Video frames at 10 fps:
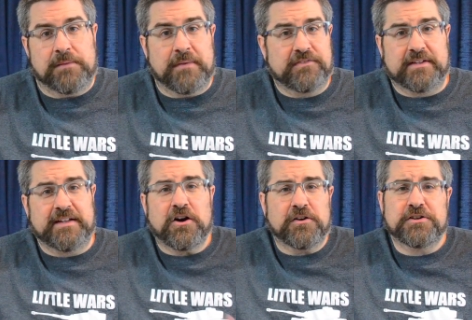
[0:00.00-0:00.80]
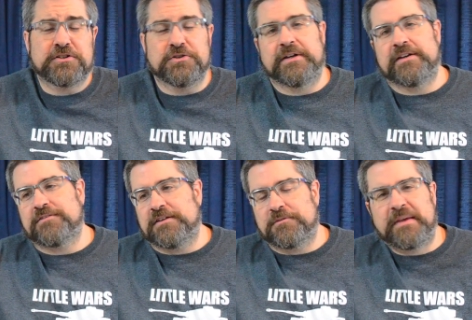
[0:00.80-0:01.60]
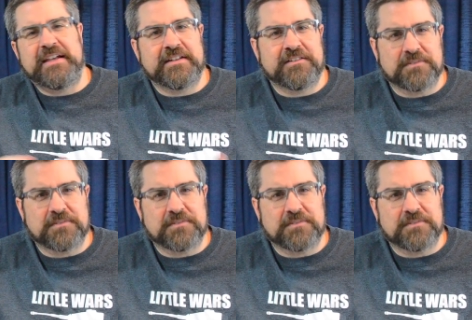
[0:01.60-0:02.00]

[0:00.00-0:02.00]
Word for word: Basically, all you're doing is peeling